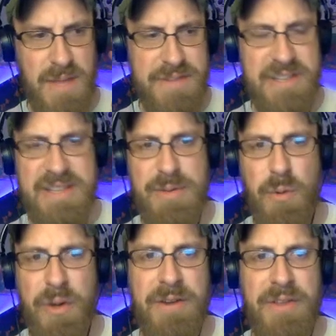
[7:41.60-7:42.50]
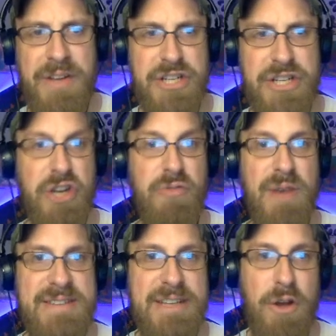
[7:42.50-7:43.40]
did something in one area of the dungeon, it could
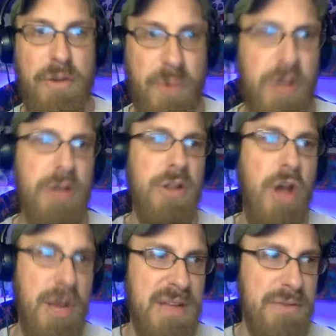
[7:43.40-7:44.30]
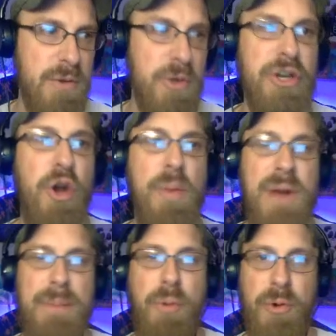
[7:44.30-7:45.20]
raise the overall alarm level, or you could open
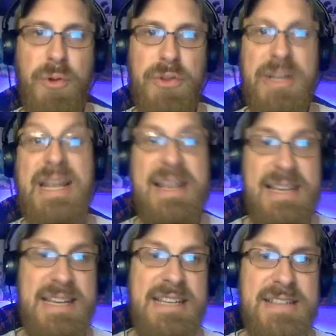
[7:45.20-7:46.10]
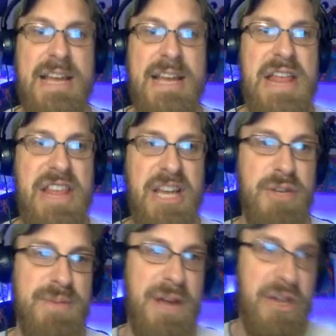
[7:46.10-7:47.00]
up portals and get keys that could be
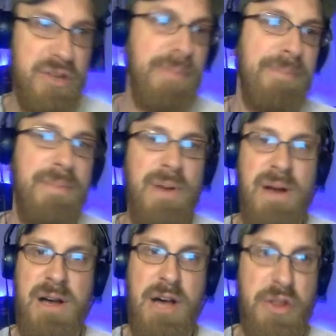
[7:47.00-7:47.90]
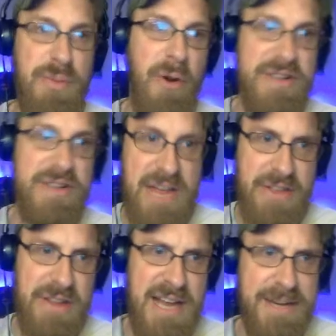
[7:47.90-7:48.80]
used by other parties down the
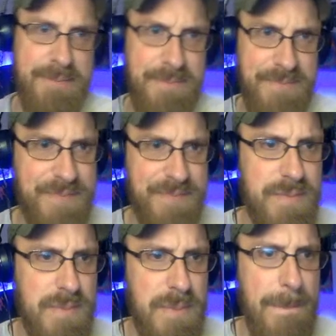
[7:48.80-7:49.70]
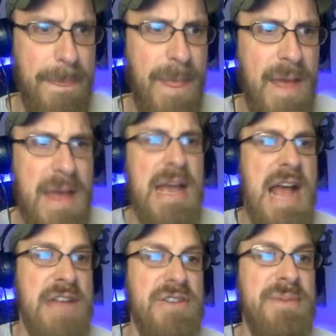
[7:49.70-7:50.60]
line.
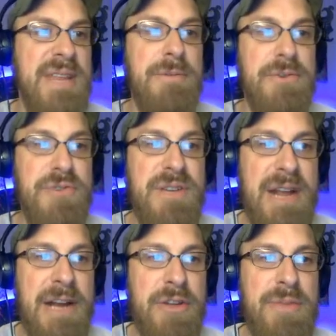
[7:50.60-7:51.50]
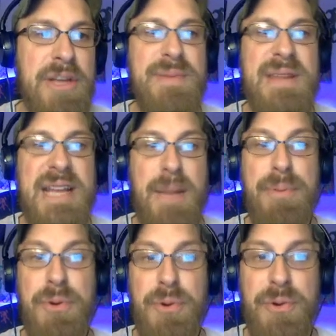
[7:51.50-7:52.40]
And something like a retrieve an heirloom, that could be like a
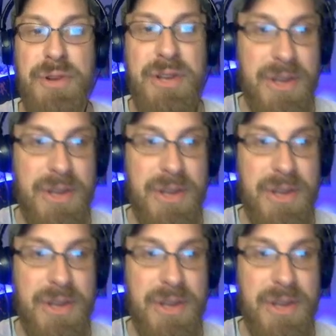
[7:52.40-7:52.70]
boon.